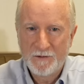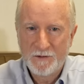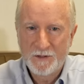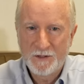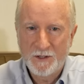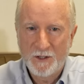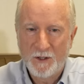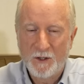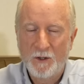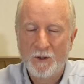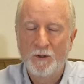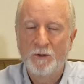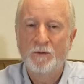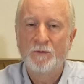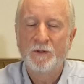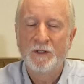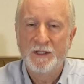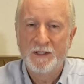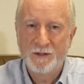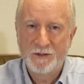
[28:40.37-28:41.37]
So
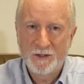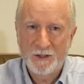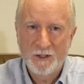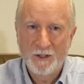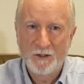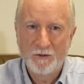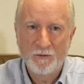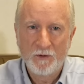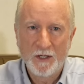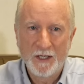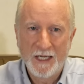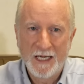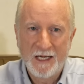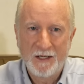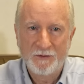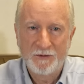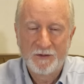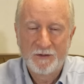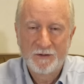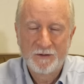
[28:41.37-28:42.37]
it's going to run
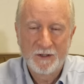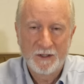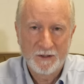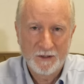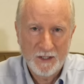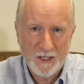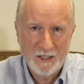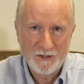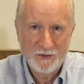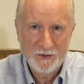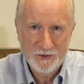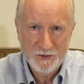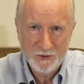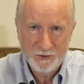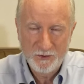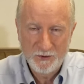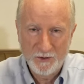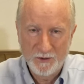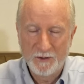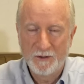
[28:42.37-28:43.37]
out a lot
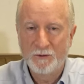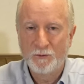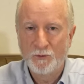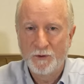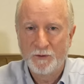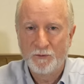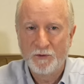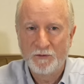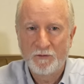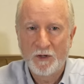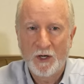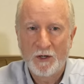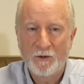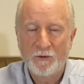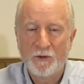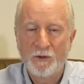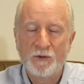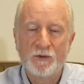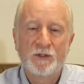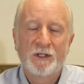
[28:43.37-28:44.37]
sooner when we've got
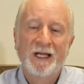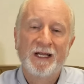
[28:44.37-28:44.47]
all those.